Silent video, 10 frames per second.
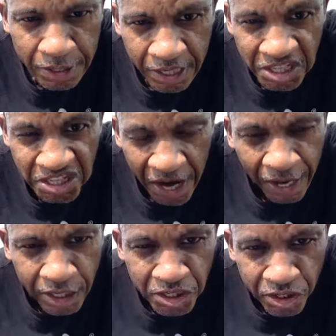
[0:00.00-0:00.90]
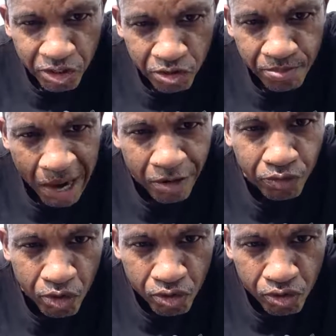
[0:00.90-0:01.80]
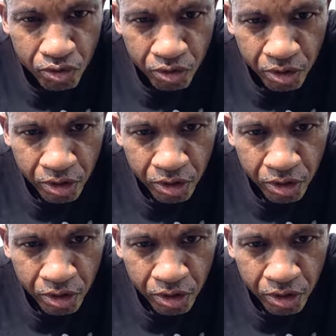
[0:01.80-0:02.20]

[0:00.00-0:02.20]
the challenger to my rule,